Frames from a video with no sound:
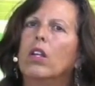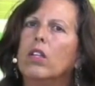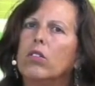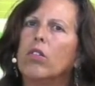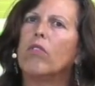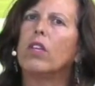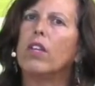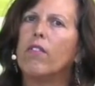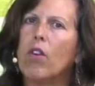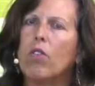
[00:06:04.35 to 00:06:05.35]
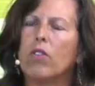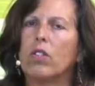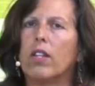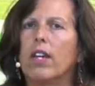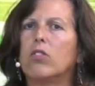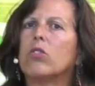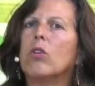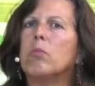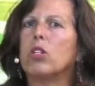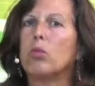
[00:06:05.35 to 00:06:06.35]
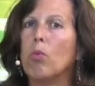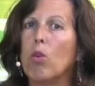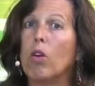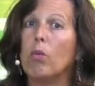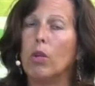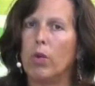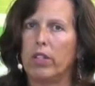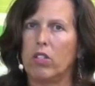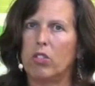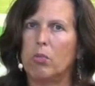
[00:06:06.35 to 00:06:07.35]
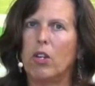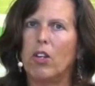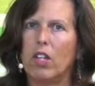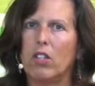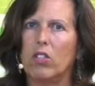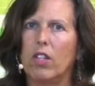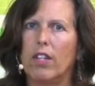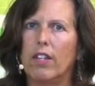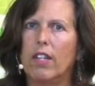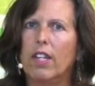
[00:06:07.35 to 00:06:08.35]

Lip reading: And so if we give over to that so much more, we will experience it.